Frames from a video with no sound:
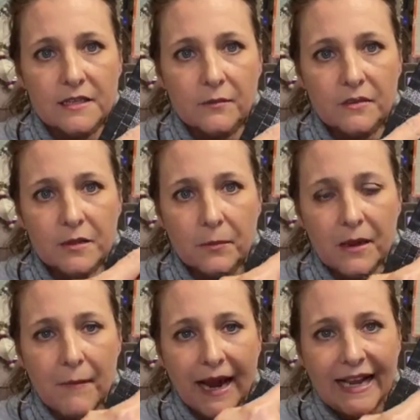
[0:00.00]
to
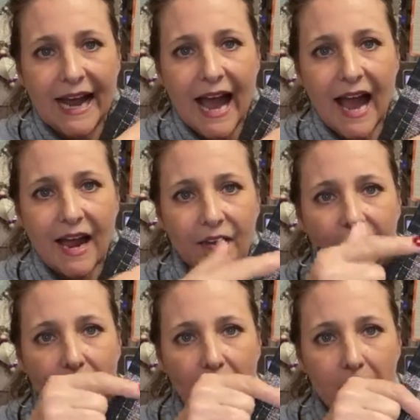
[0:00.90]
be my
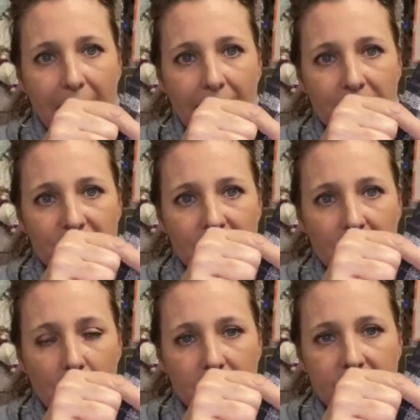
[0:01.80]
guide for my
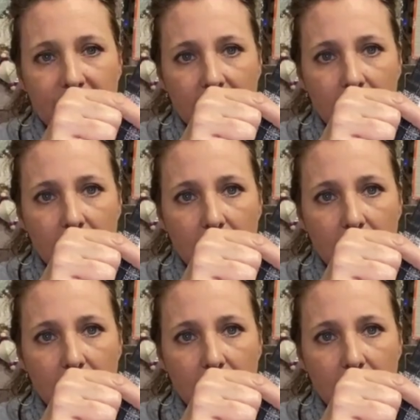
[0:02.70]
machine quilting.